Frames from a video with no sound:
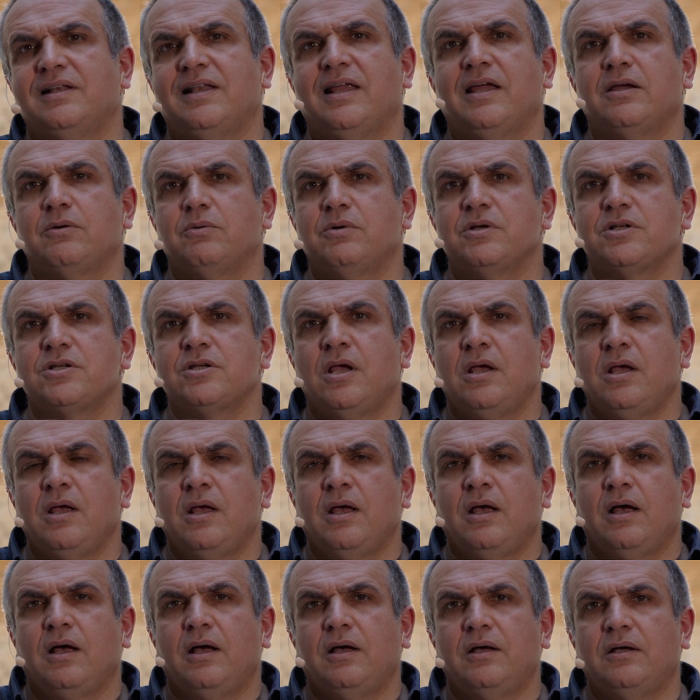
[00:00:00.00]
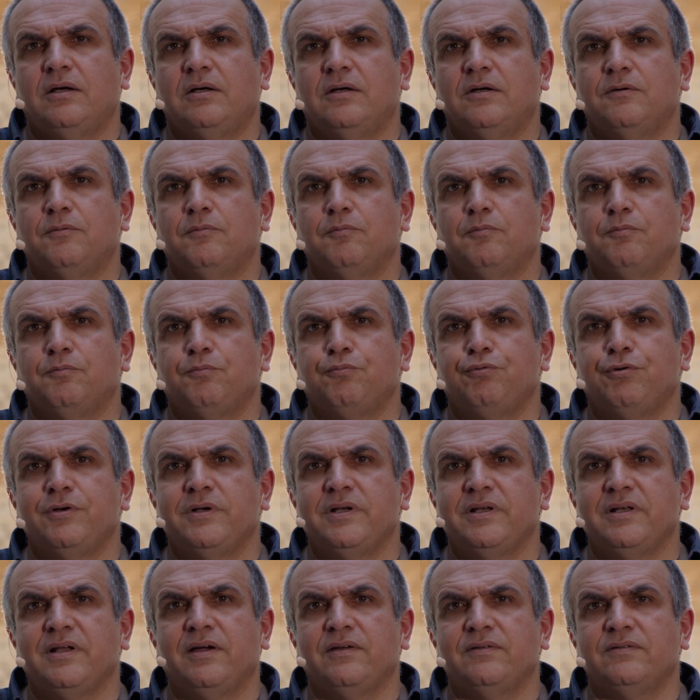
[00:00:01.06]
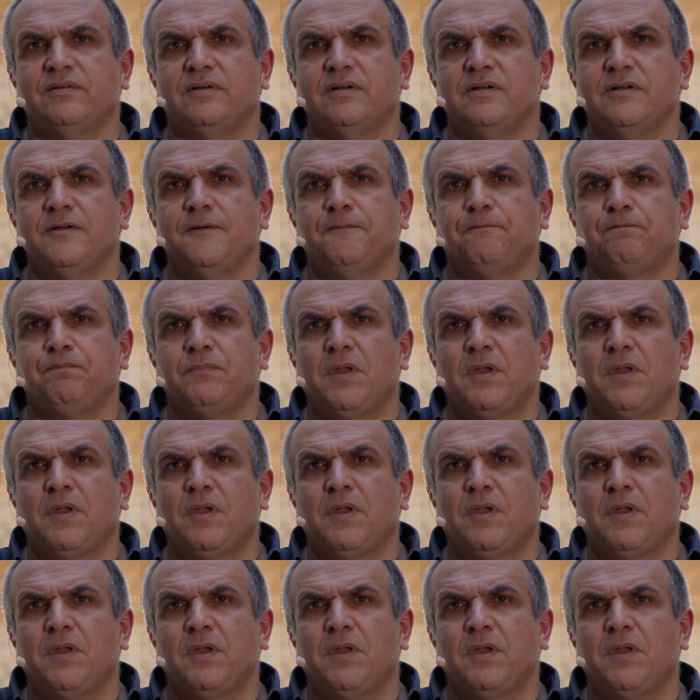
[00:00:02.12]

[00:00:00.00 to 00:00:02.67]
language pretty nicely.